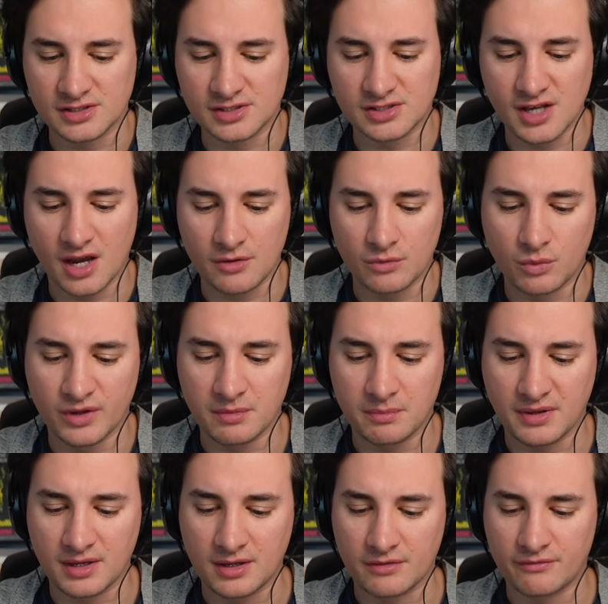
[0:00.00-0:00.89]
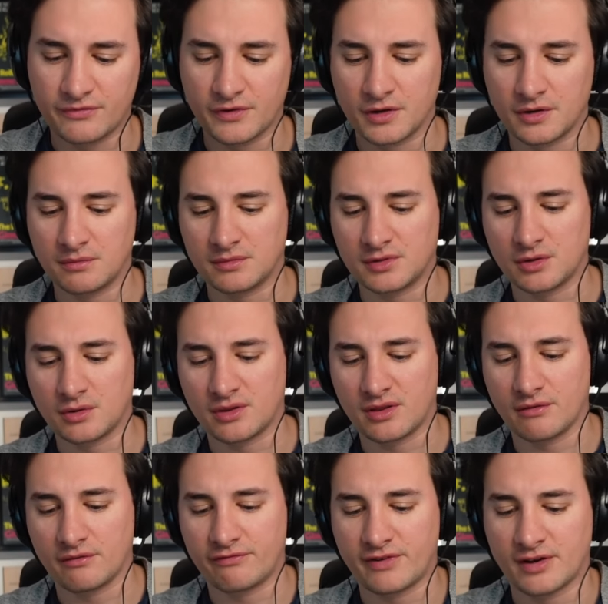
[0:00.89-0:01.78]
So, with it being confirmed
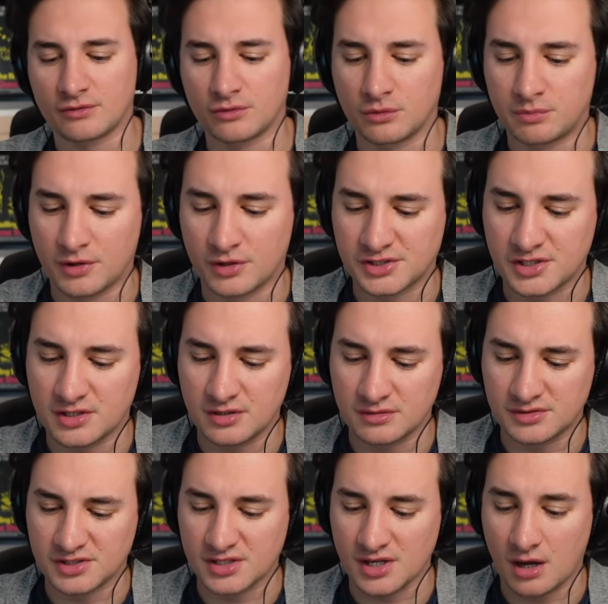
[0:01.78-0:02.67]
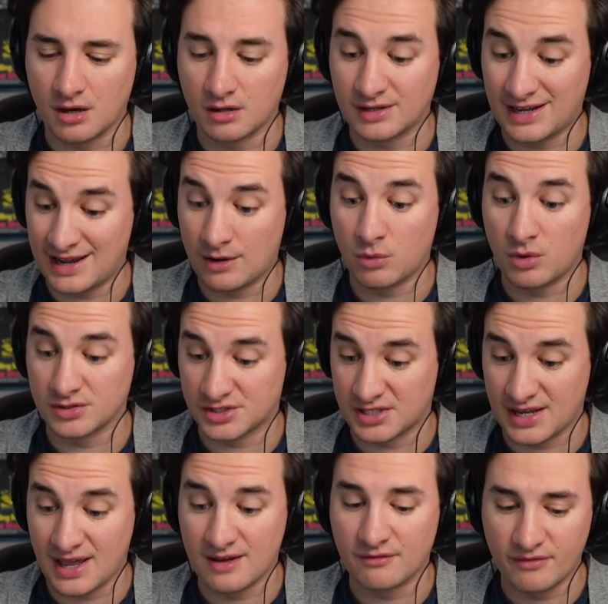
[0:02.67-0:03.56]
that federal prosecutors are now once
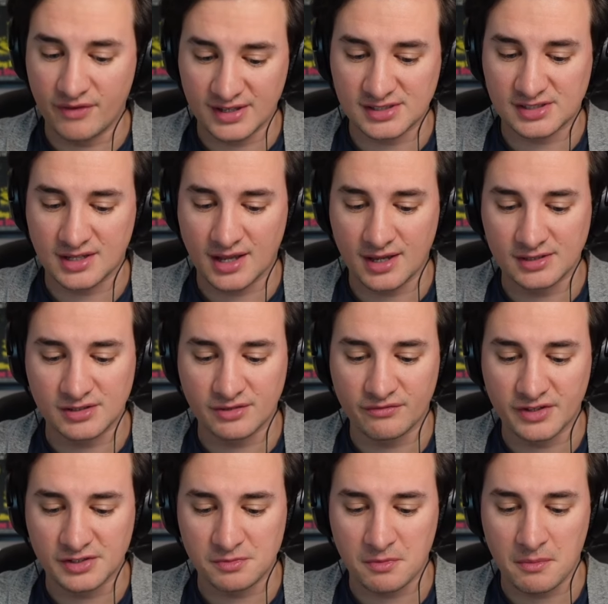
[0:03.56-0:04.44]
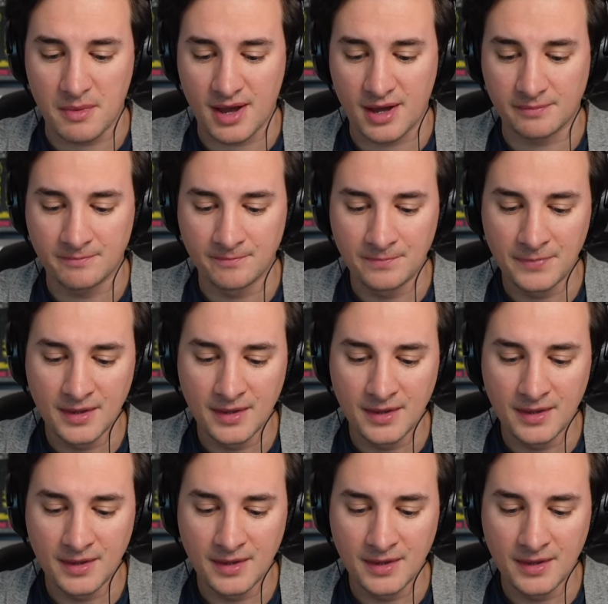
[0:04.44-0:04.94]
again investigating Vince McMahon,